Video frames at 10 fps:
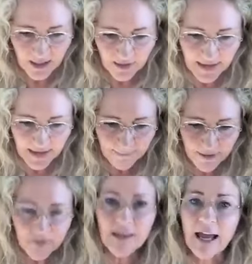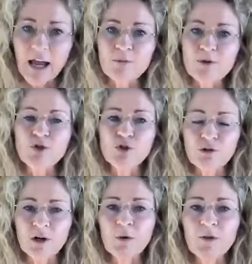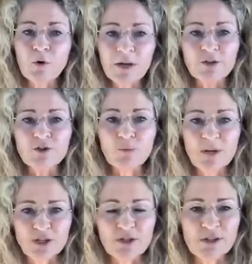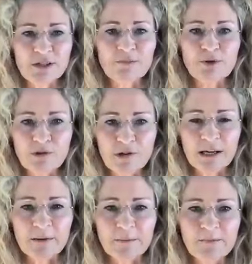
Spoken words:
And the empathy helps you to grow with your intuition to some degree.